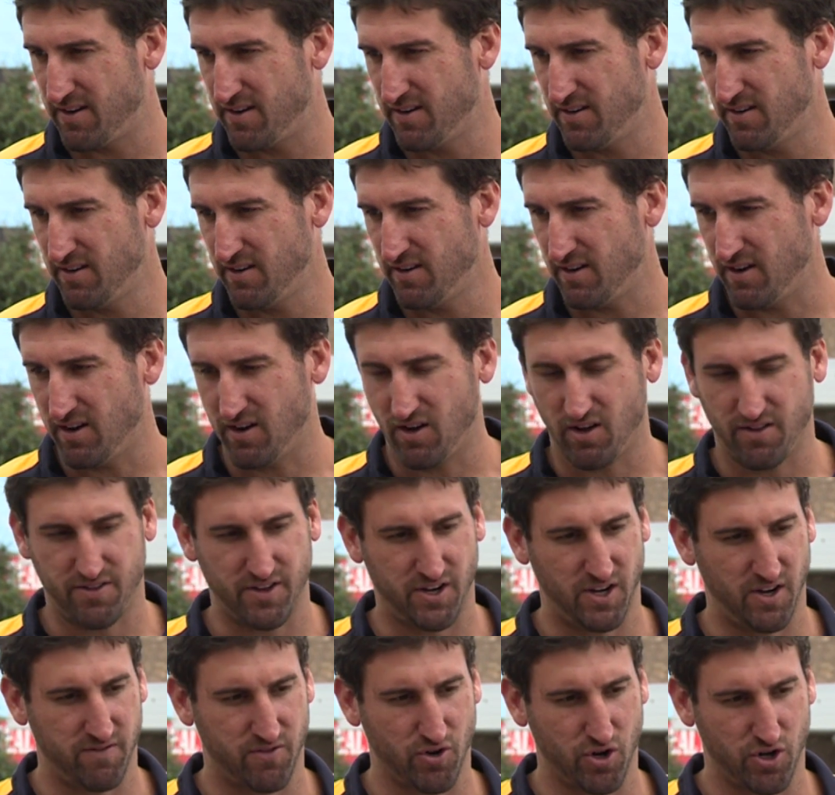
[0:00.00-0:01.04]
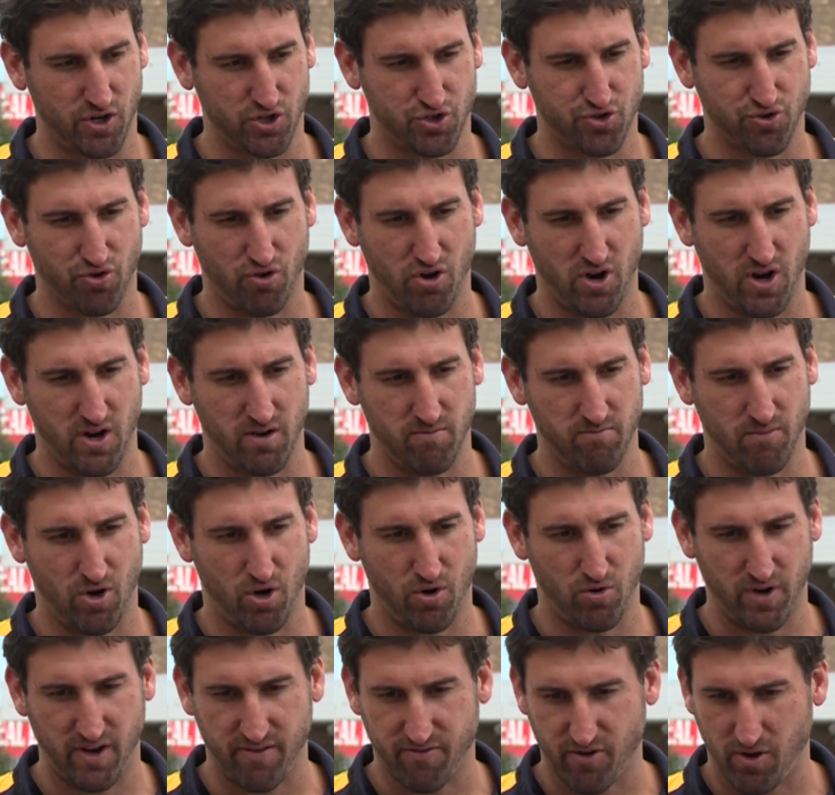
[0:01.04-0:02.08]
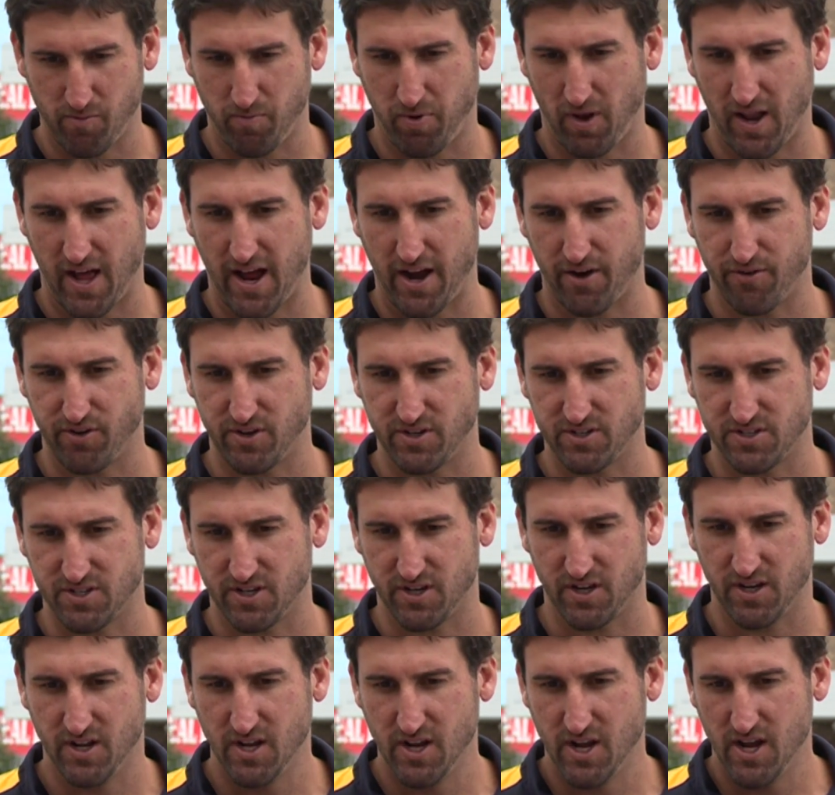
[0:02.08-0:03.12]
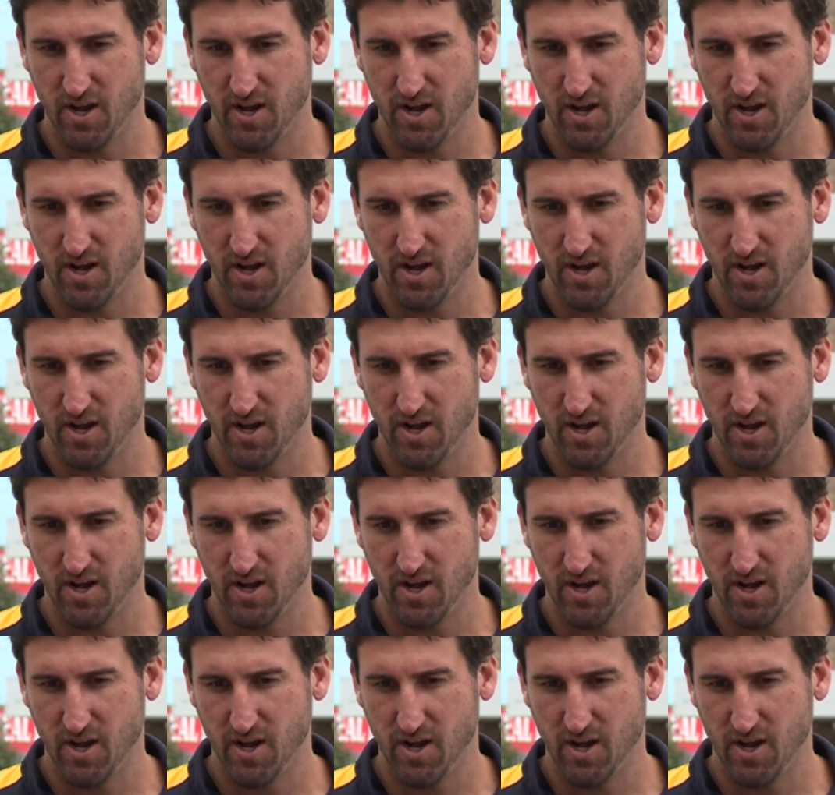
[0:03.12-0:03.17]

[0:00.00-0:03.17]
Yeah. I think you've got to try and mould every player into